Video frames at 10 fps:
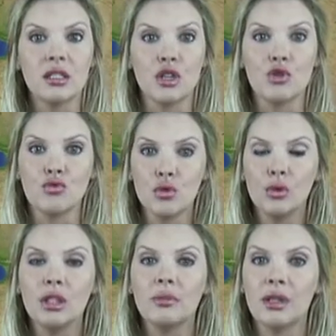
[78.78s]
Such
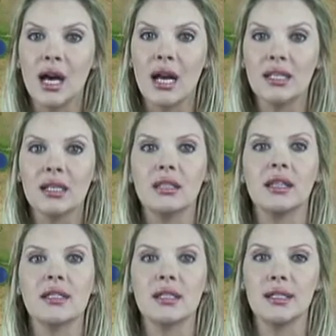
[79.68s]
rule applies
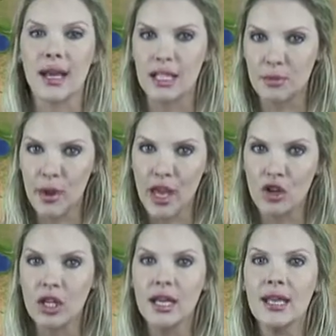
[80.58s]
unless a
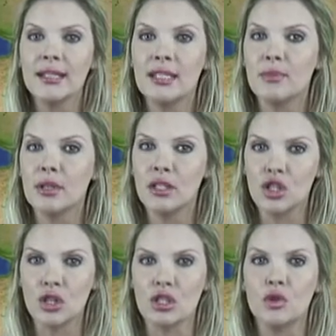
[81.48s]
taxpayer is in the
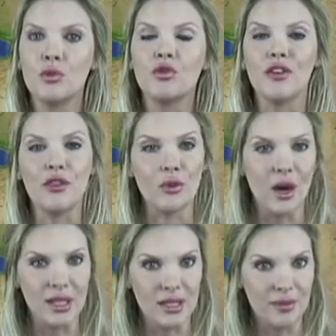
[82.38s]
position to prove
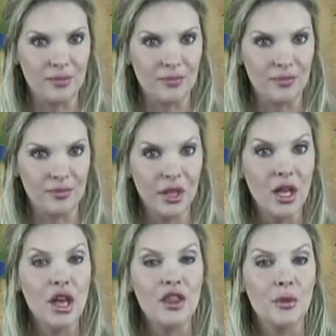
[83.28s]
otherwise.
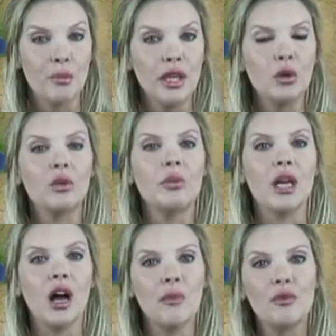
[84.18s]
The bill will be
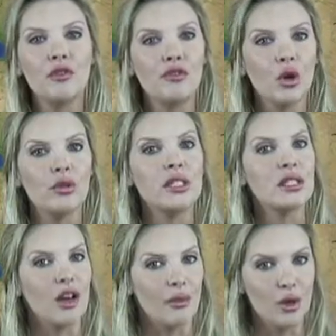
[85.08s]
up for vote
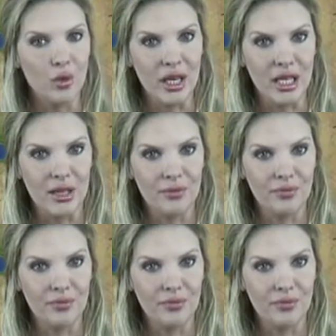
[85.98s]
this coming week.